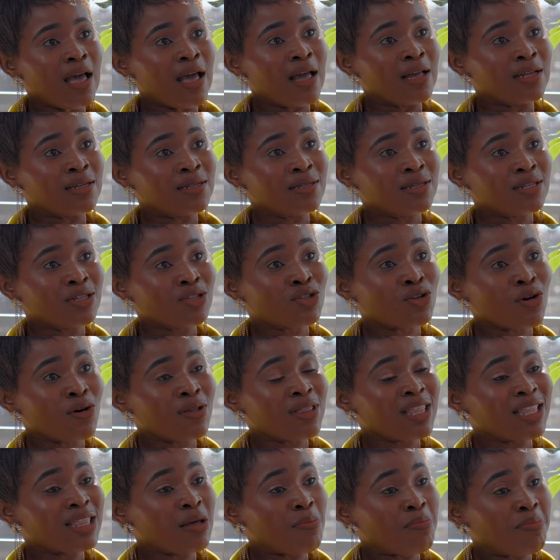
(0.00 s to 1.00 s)
And
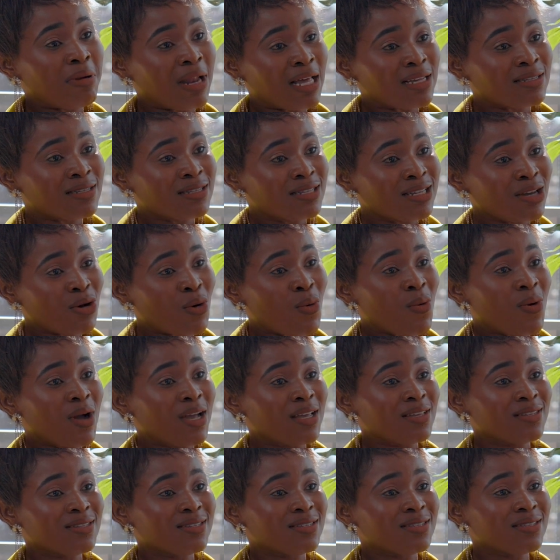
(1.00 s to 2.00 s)
so the plastic
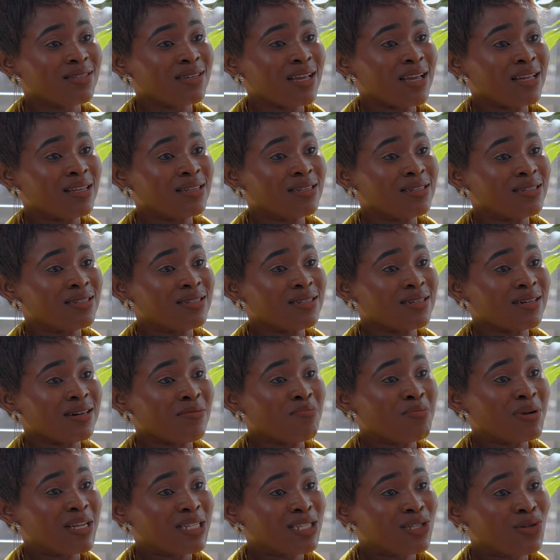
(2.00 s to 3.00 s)
waste and
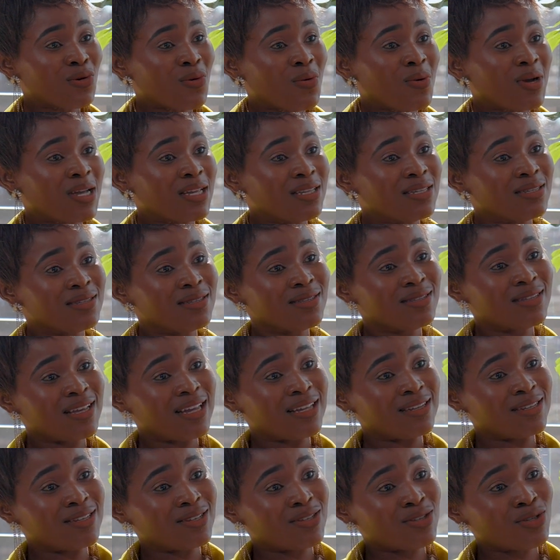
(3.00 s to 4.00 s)

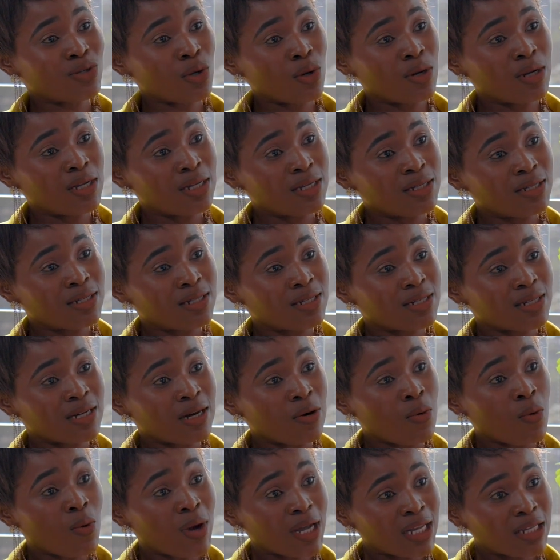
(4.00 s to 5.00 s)
solid
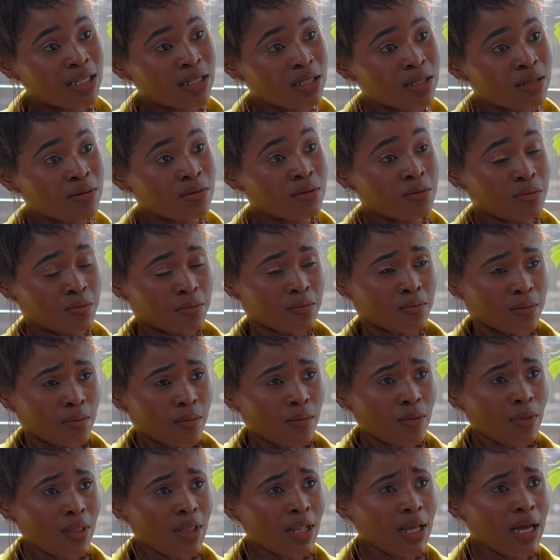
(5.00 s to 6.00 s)
waste
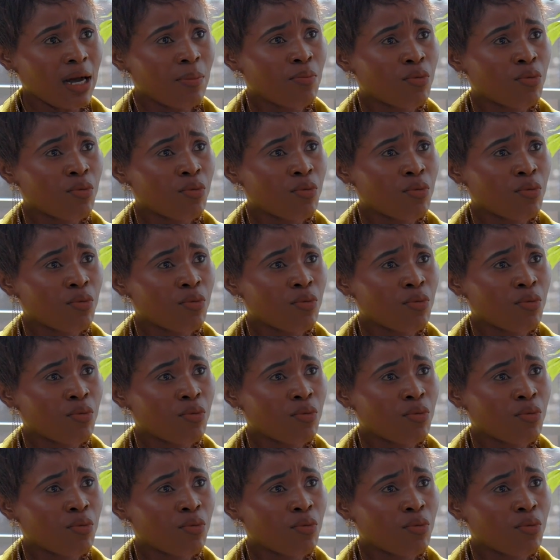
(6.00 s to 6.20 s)
a